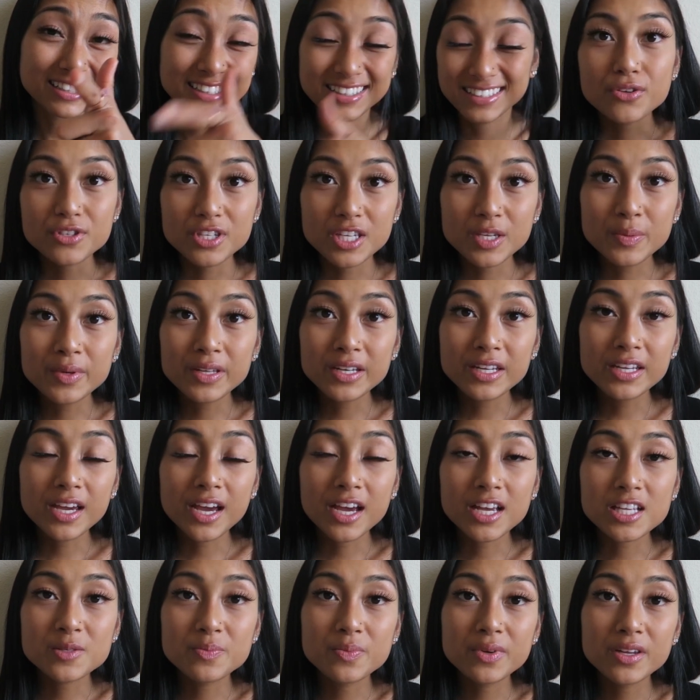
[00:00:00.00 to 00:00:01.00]
So CBD
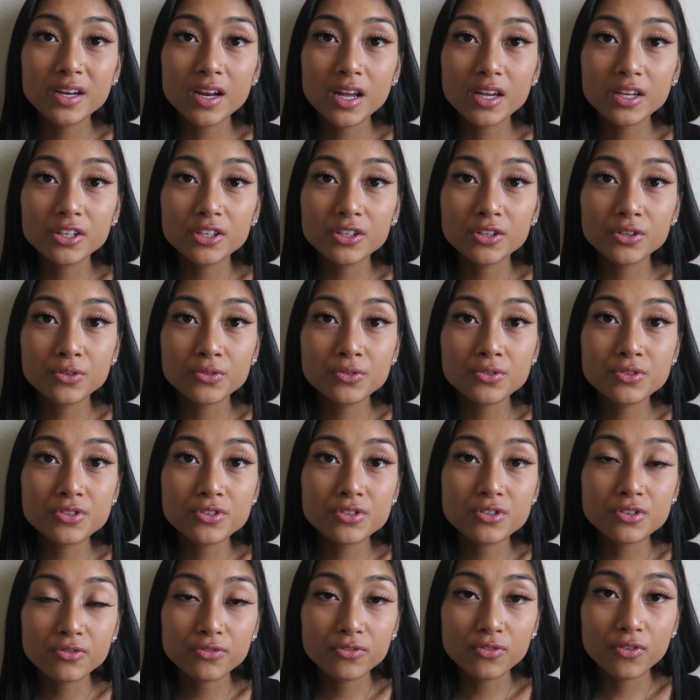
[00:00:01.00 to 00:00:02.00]
has been
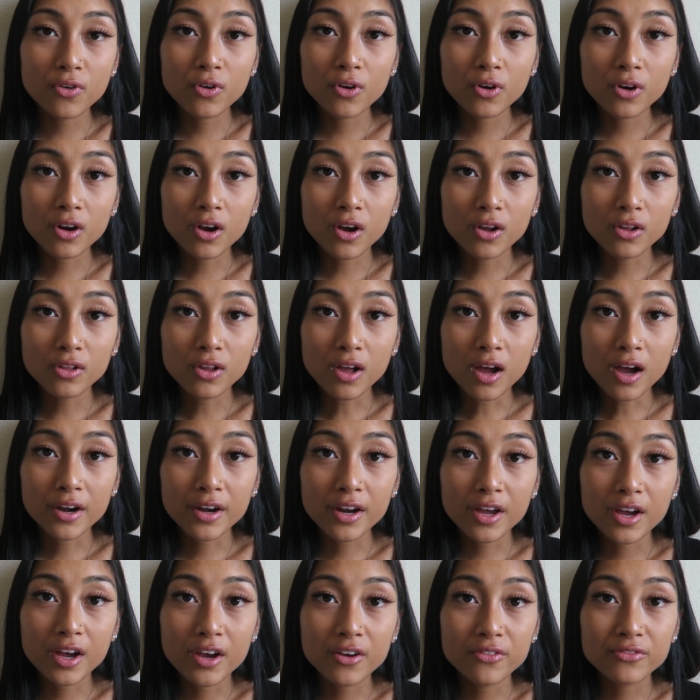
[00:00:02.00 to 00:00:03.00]
used for a
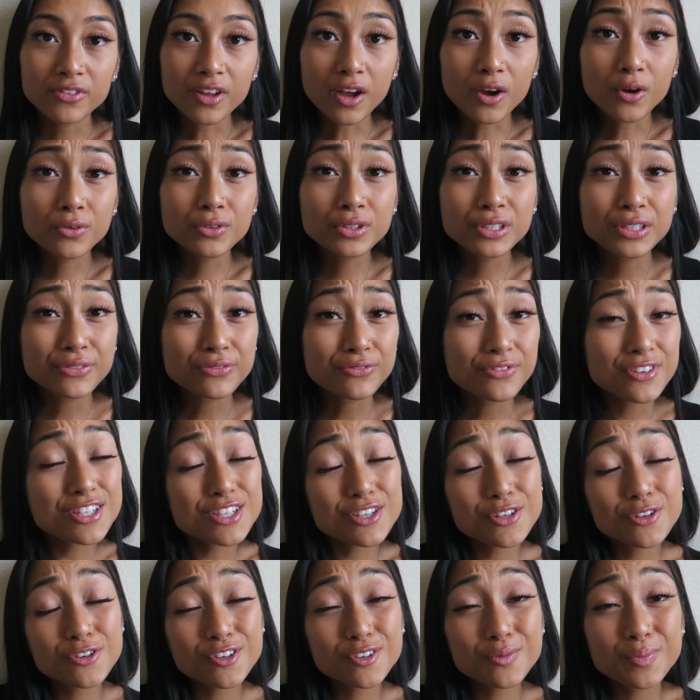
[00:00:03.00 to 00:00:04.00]
lot of not only
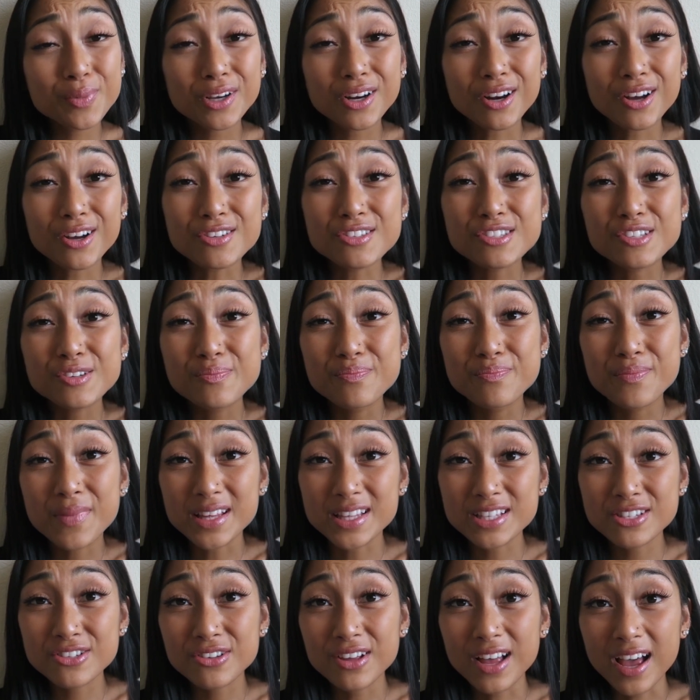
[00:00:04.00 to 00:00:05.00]
physical but also
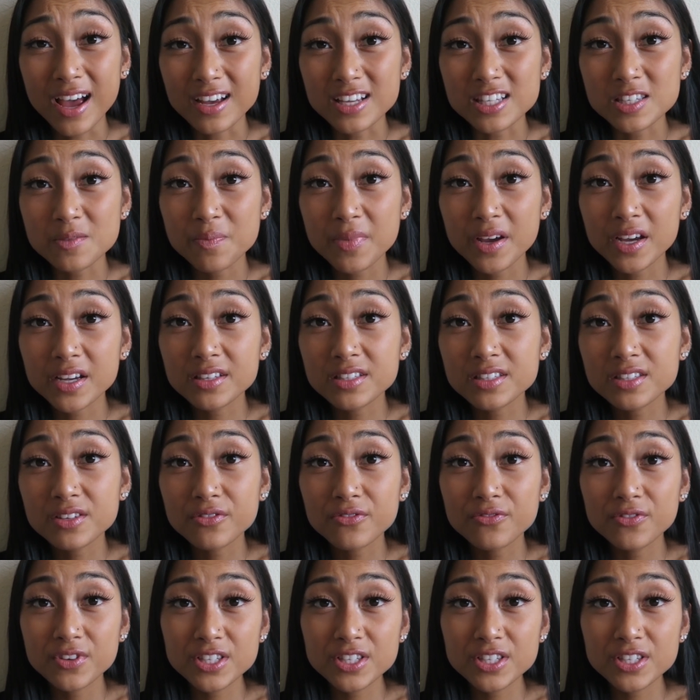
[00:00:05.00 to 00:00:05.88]
mental aspects